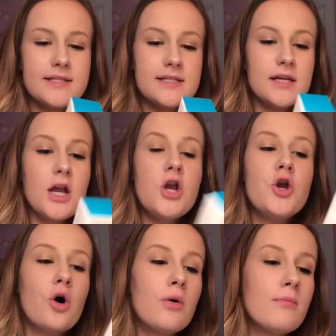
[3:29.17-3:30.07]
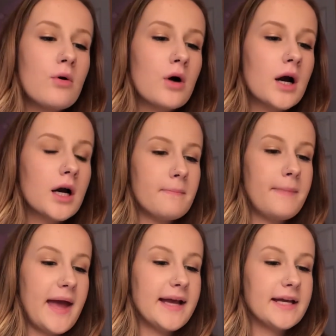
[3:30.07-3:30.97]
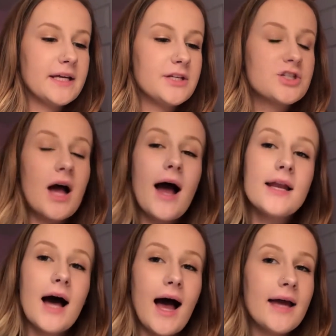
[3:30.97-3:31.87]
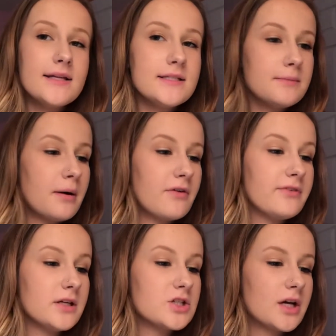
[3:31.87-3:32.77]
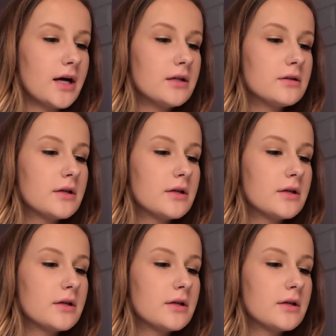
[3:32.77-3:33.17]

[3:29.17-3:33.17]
This is a No More Baggage eye depuffing gel.